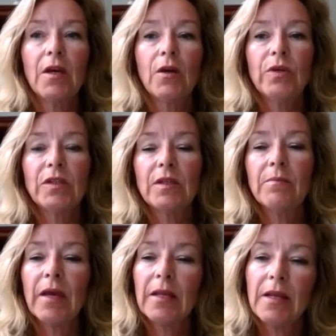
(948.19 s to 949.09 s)
We see
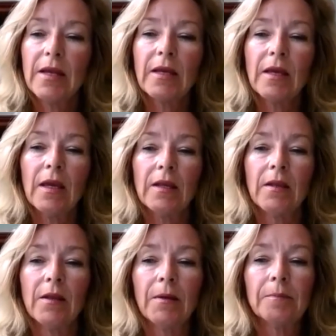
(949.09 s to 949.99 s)
meddling
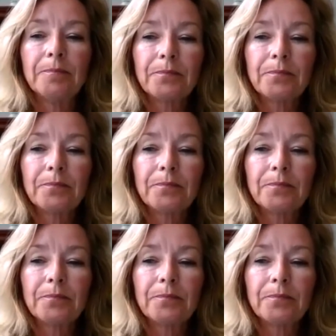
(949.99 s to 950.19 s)
in